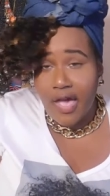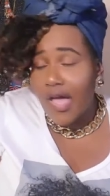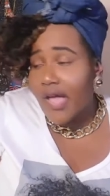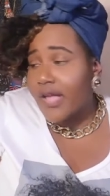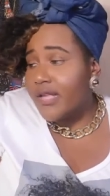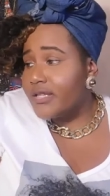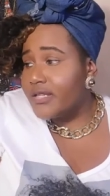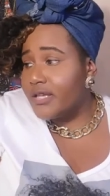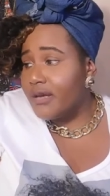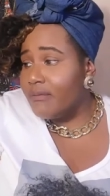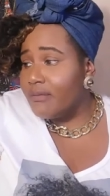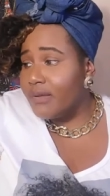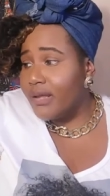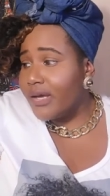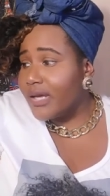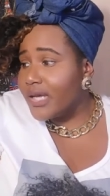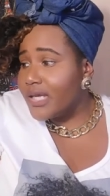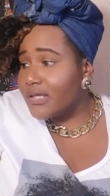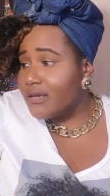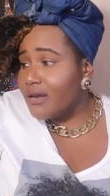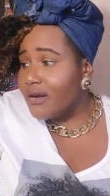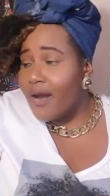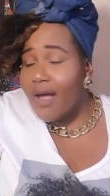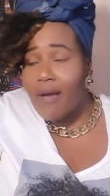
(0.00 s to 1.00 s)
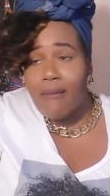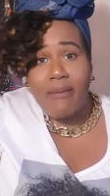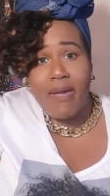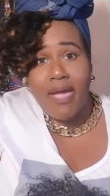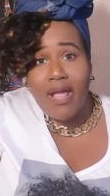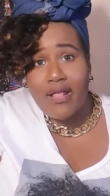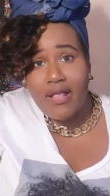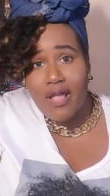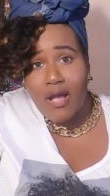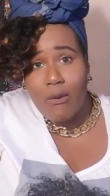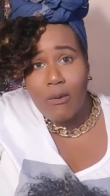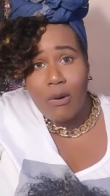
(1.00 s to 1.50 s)
And some leggings are not
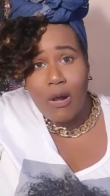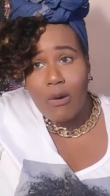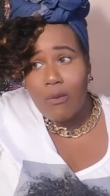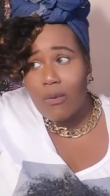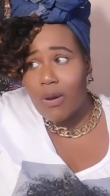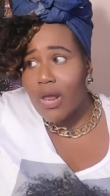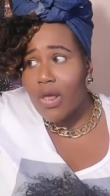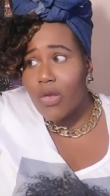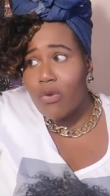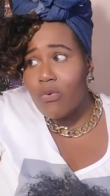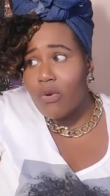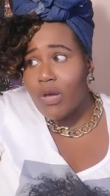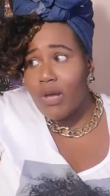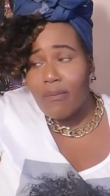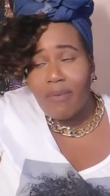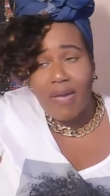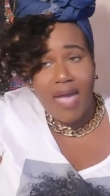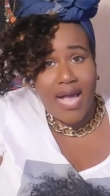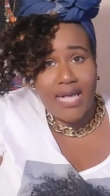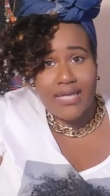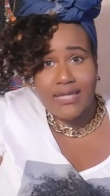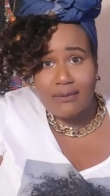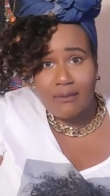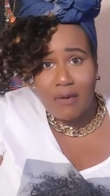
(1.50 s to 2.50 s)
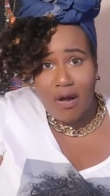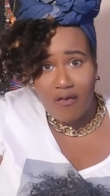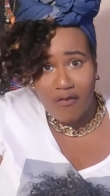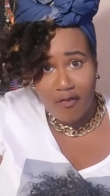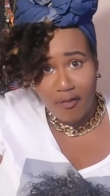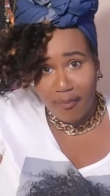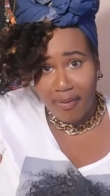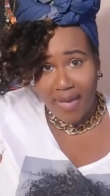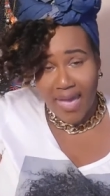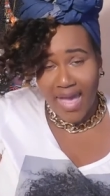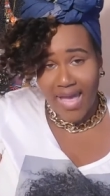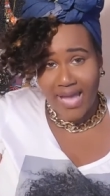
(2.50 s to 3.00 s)
made that well with it. You can pass them off
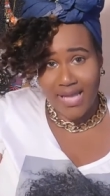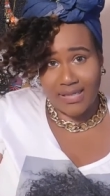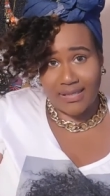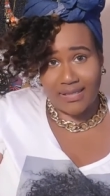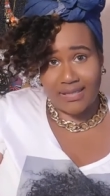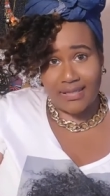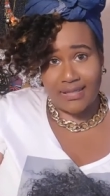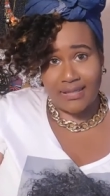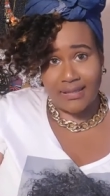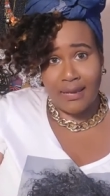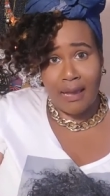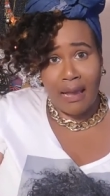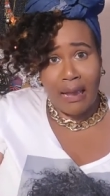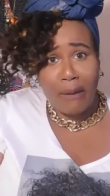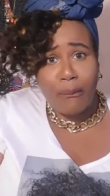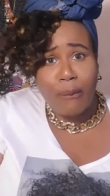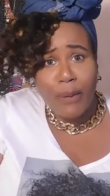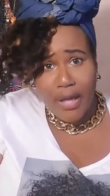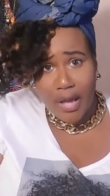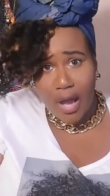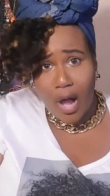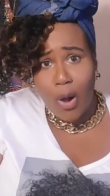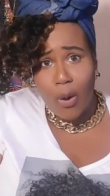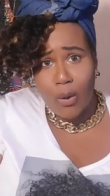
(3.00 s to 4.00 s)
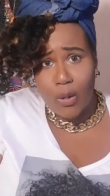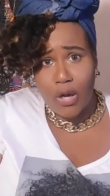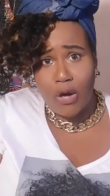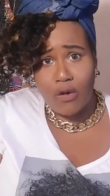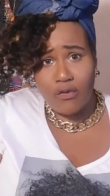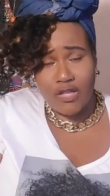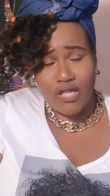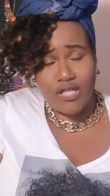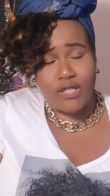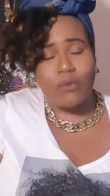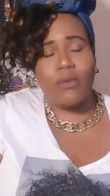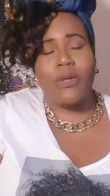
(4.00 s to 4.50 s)
as pants. We all
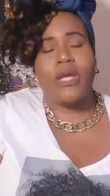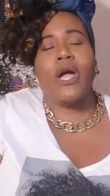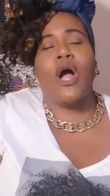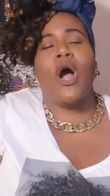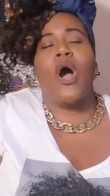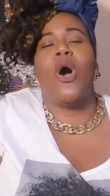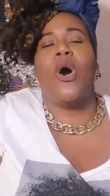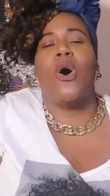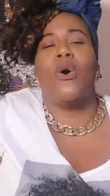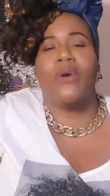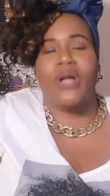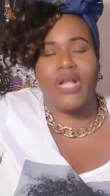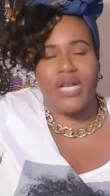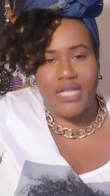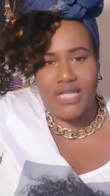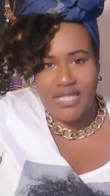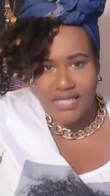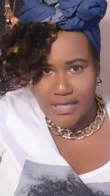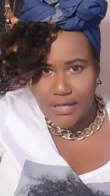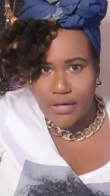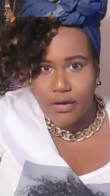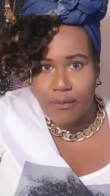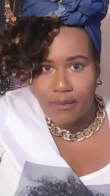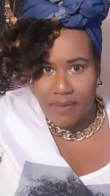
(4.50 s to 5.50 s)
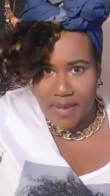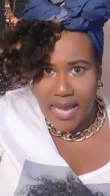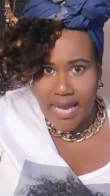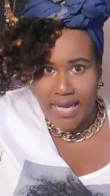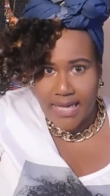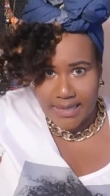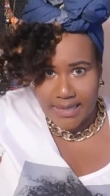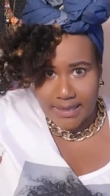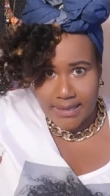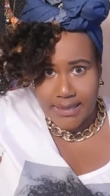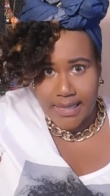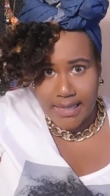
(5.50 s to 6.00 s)
know this. We all can see your
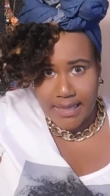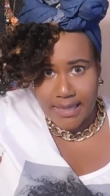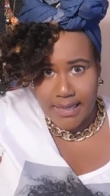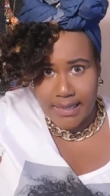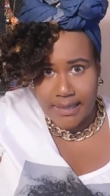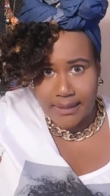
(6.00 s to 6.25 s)
panties, honey.